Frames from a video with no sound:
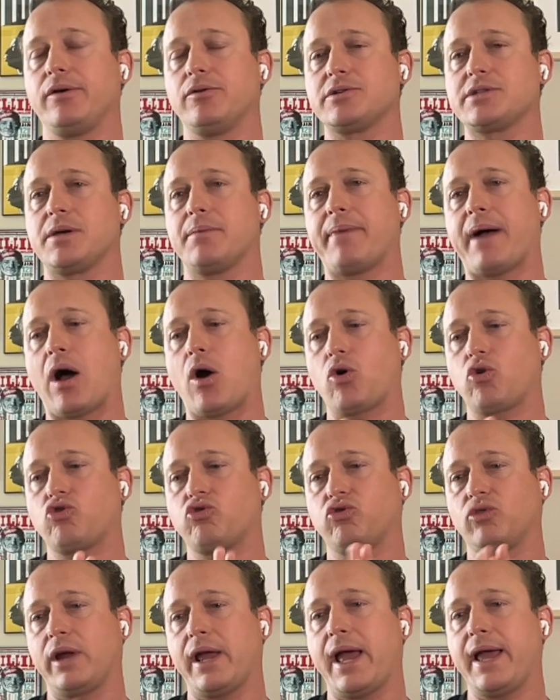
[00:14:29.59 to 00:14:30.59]
It was about
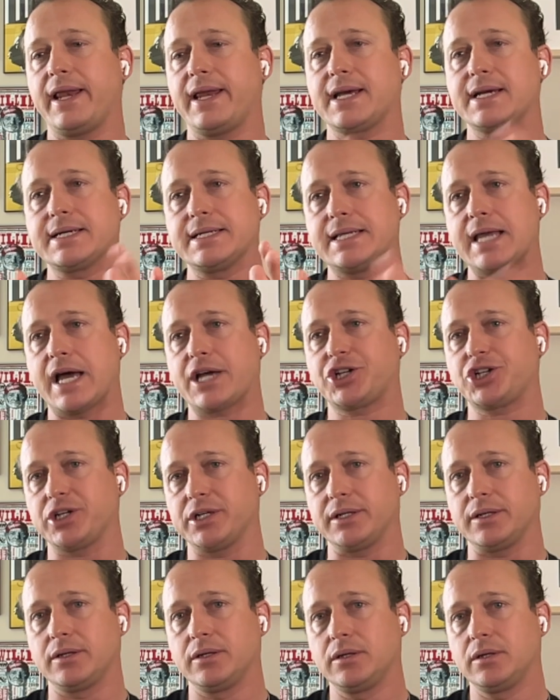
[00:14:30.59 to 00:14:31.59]
creating
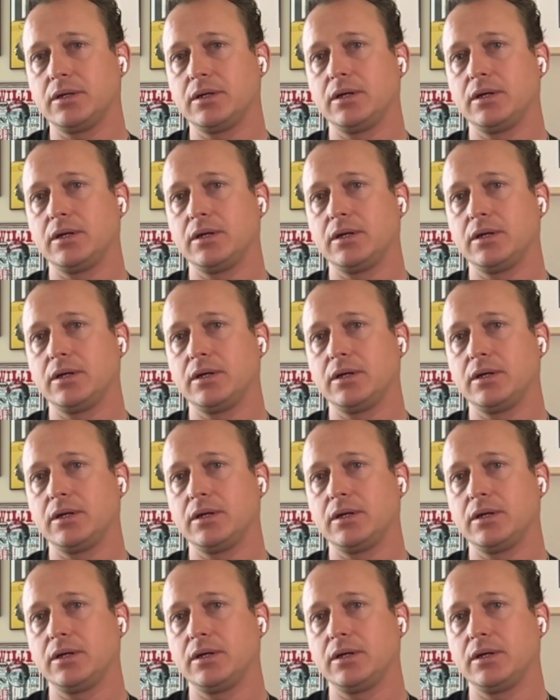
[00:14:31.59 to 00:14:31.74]
connection